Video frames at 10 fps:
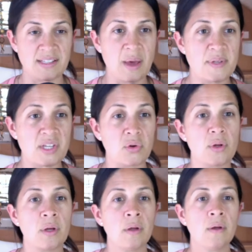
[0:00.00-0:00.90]
next
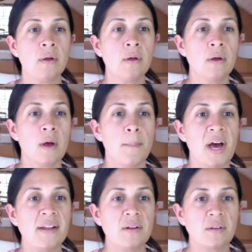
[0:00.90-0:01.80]
episode.
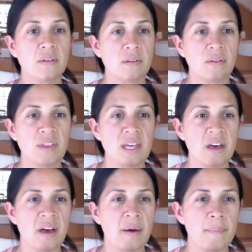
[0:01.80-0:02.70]
But the
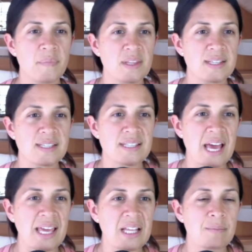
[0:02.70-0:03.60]
um, the
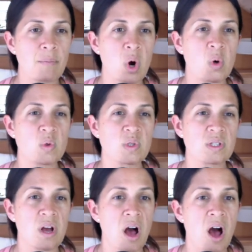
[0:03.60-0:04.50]
second
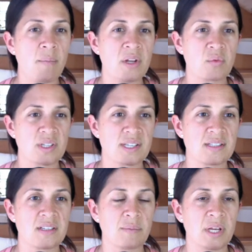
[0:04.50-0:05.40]
most common
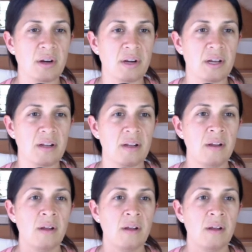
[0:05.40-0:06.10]
resistant period